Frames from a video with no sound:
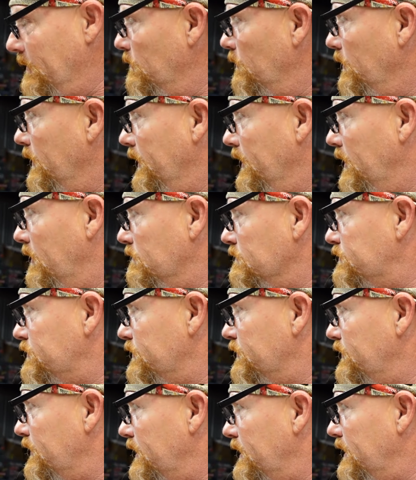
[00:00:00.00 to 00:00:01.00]
then we'll get on
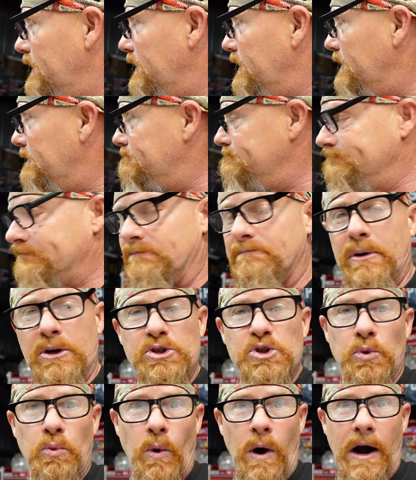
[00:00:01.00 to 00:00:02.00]
to the uh,
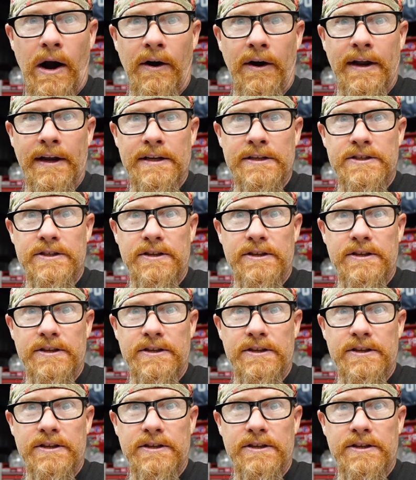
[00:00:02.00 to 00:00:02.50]
bunch of wiring and